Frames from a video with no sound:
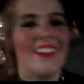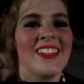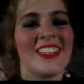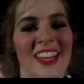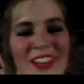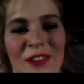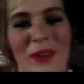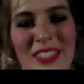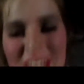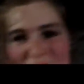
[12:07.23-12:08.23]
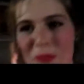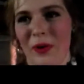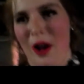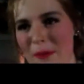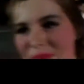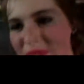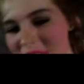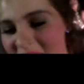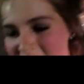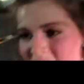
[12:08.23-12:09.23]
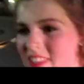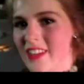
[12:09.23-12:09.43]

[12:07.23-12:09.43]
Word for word: I just got done with my senior prom dance.